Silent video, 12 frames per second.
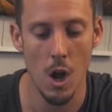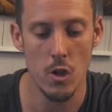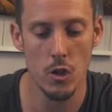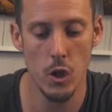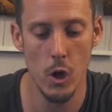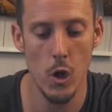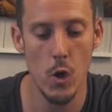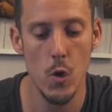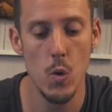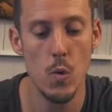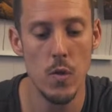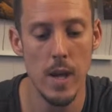
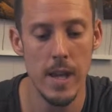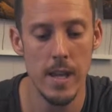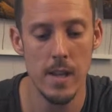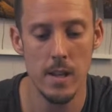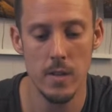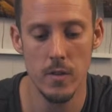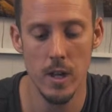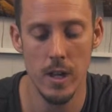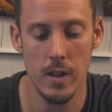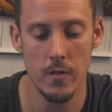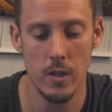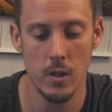to the
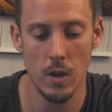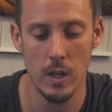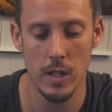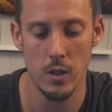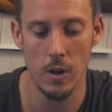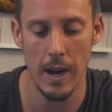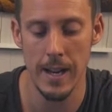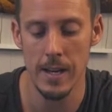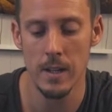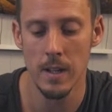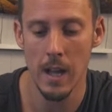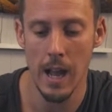dolly
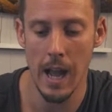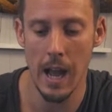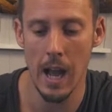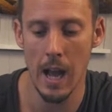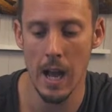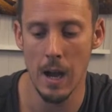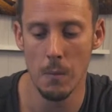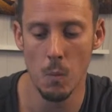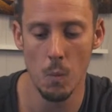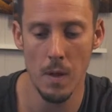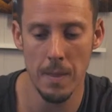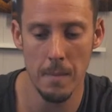train
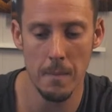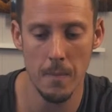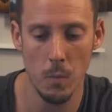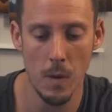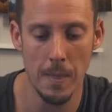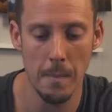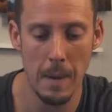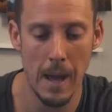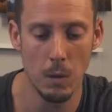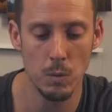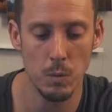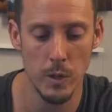with the
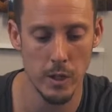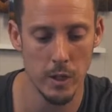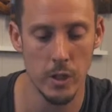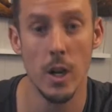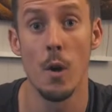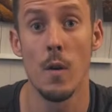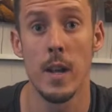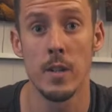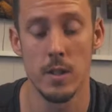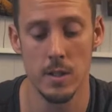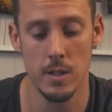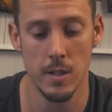belt, which I'll show in
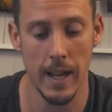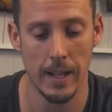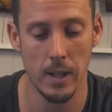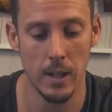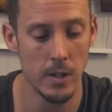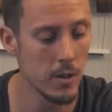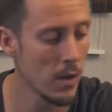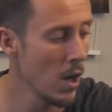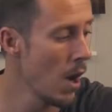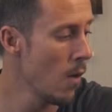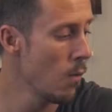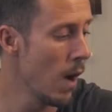just a second,
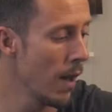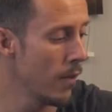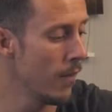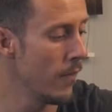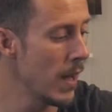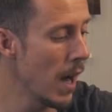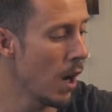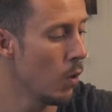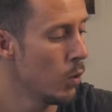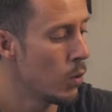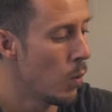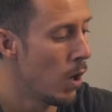rather than the
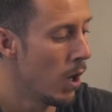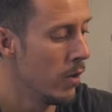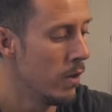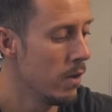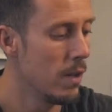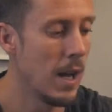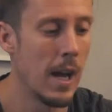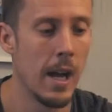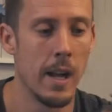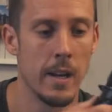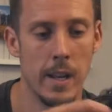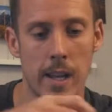old one,
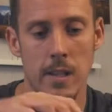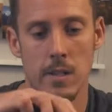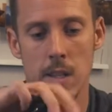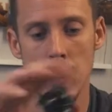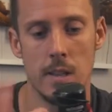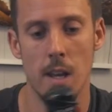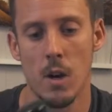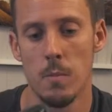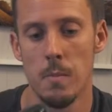and here's the old